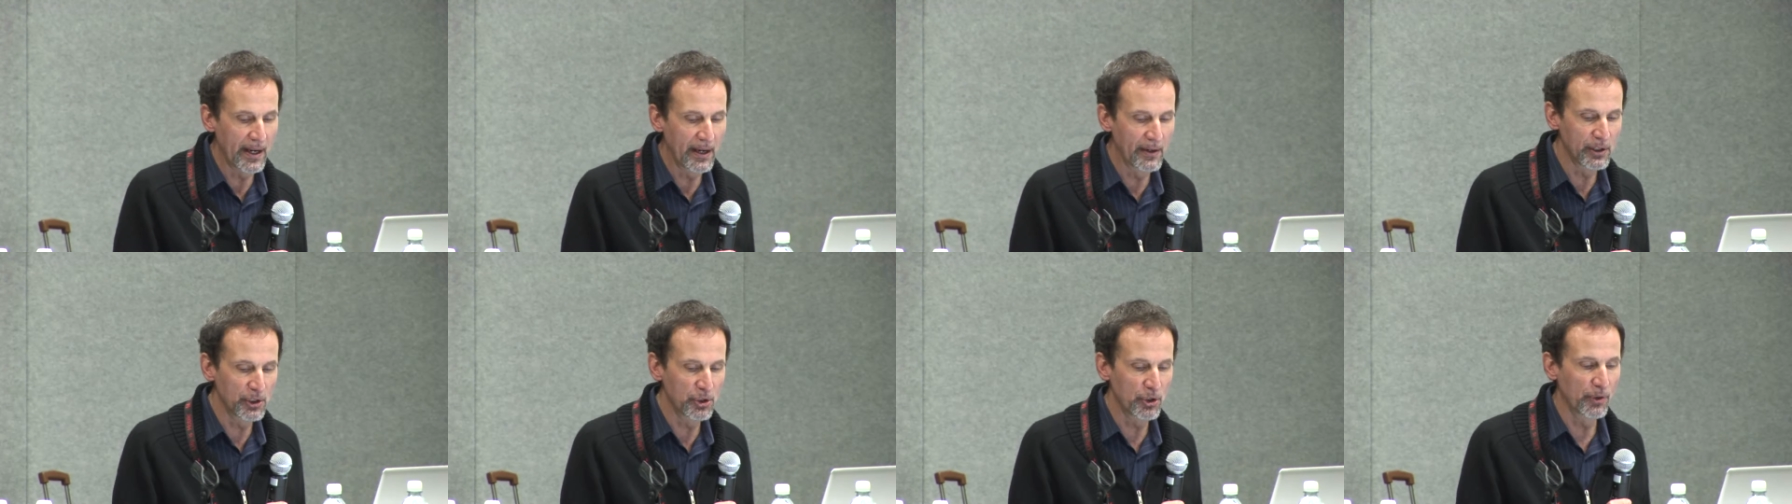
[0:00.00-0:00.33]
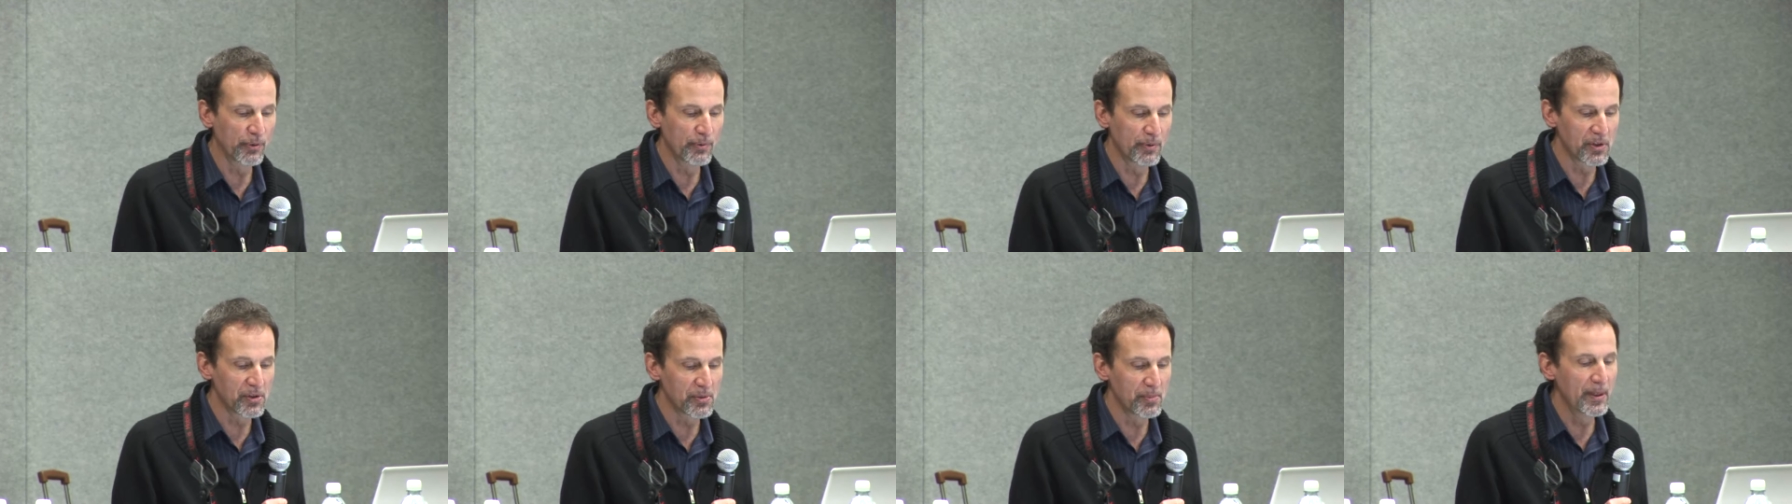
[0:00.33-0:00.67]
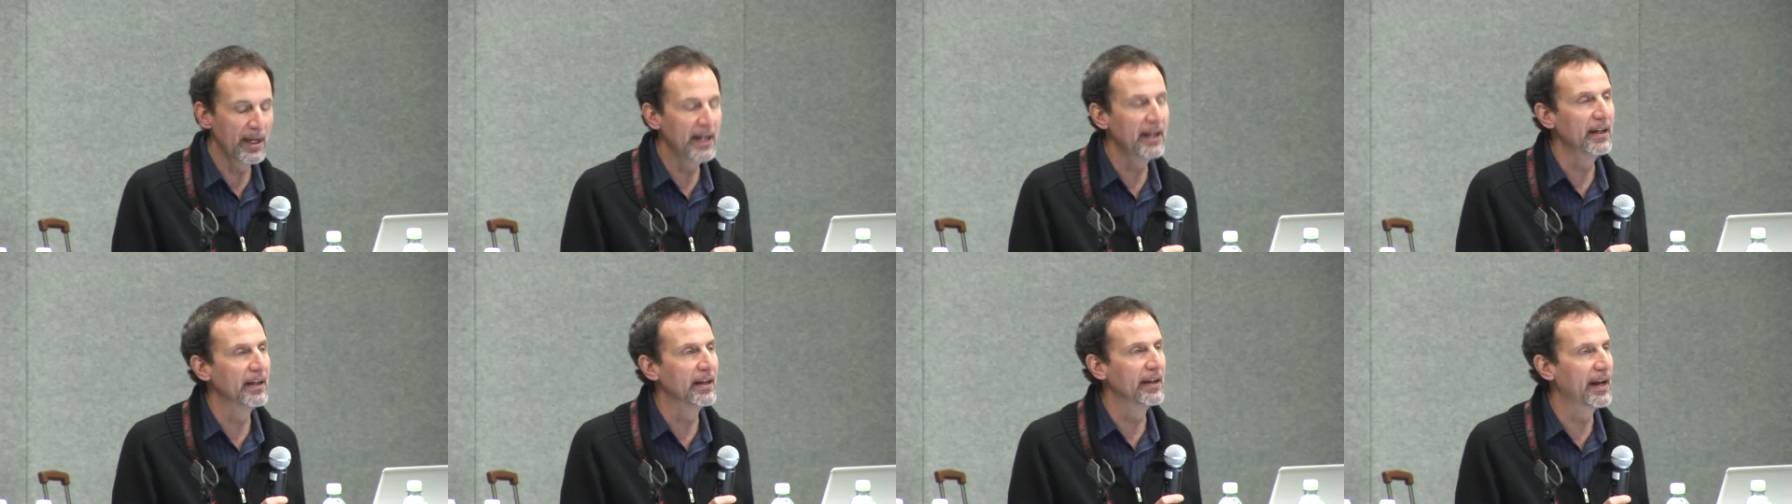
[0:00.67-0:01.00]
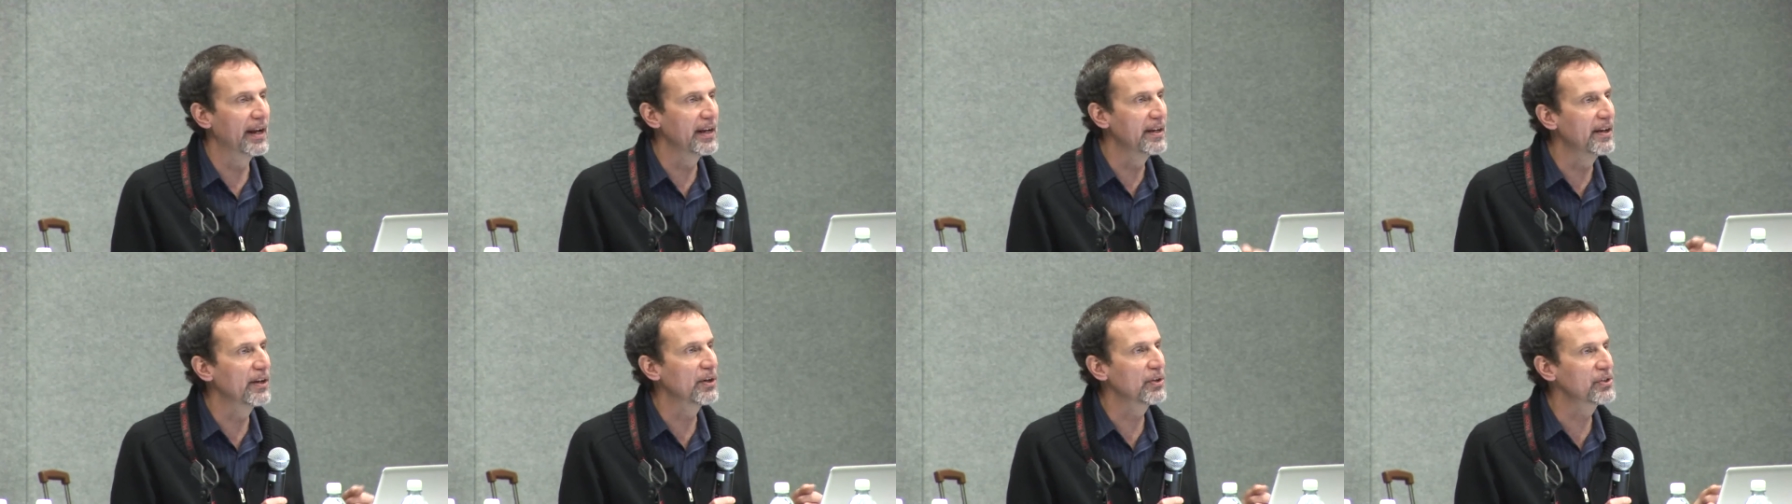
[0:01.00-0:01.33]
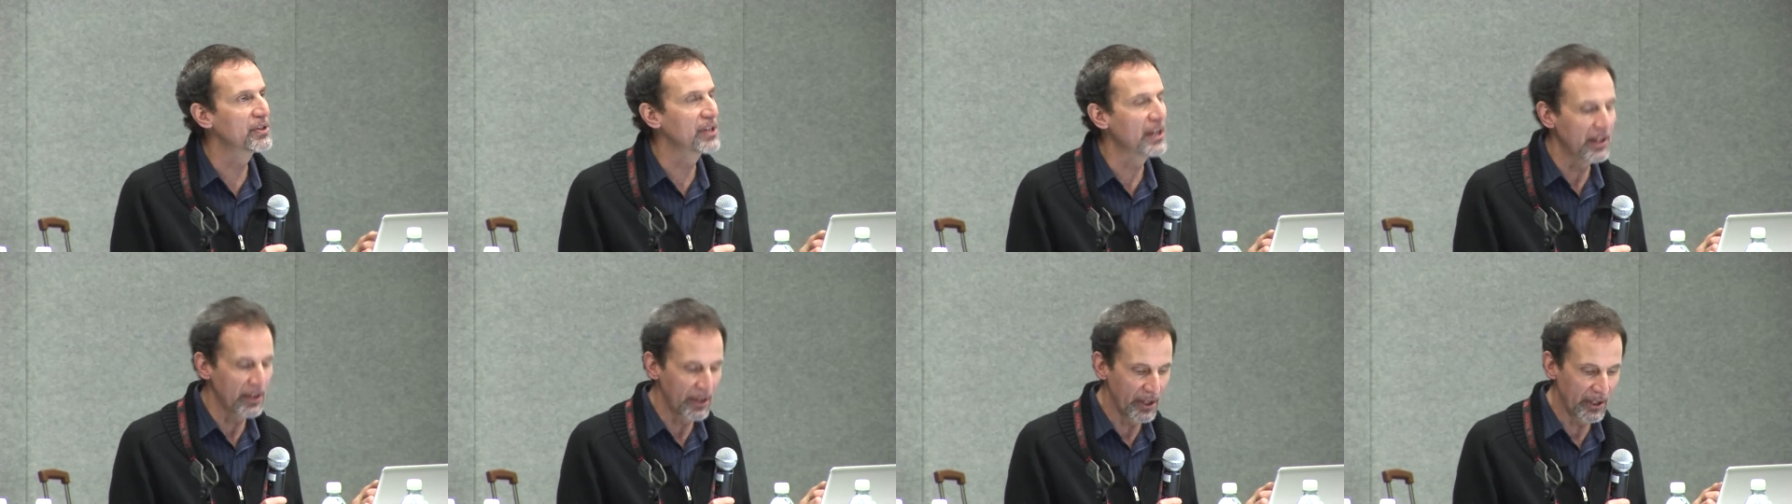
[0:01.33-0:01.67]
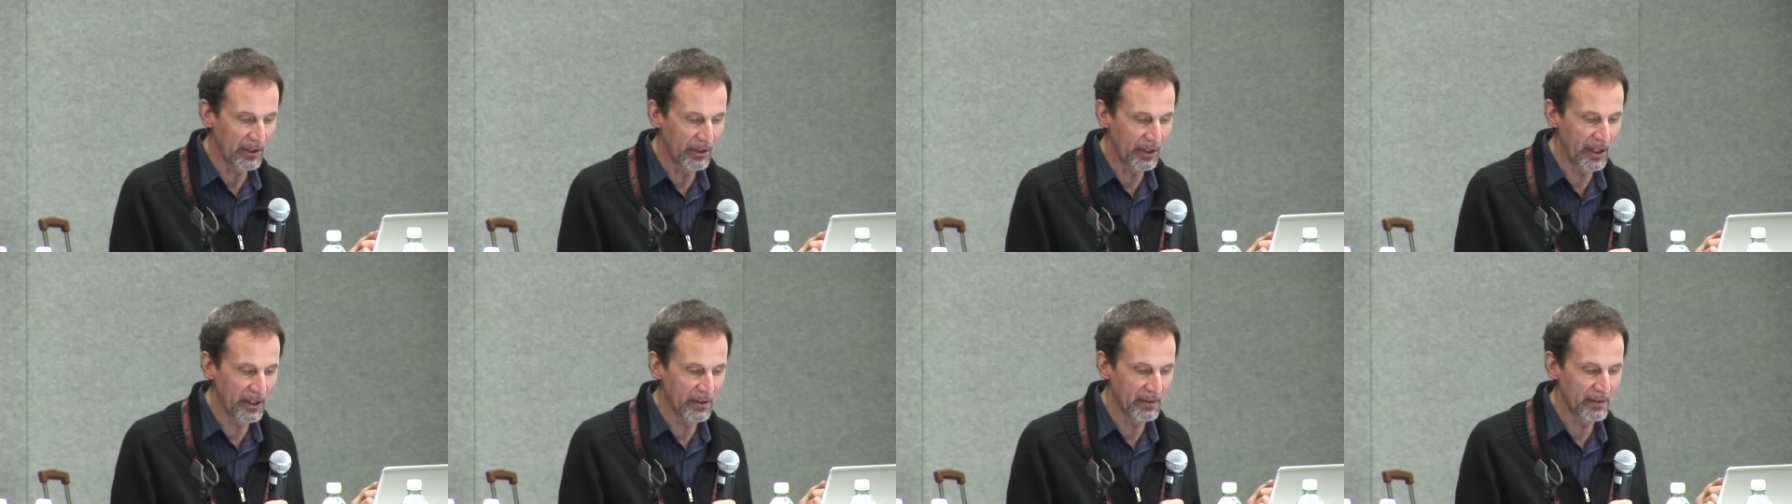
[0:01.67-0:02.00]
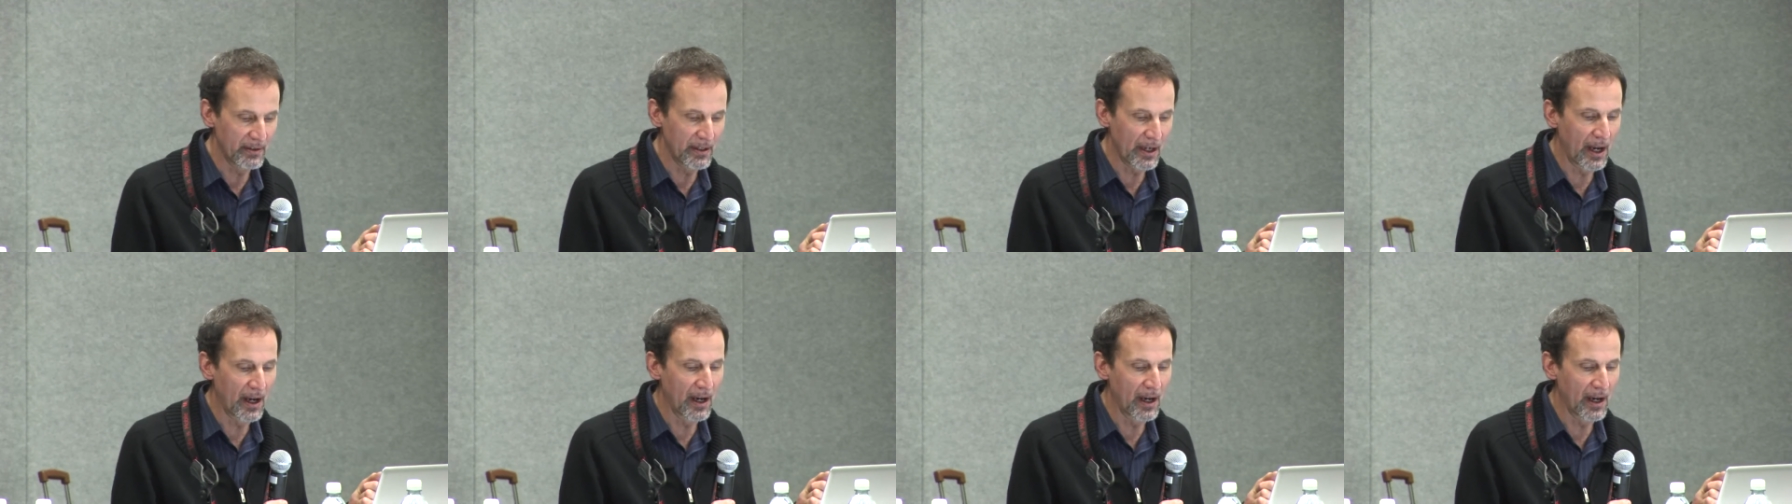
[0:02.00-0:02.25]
now in children's media, and I dare say that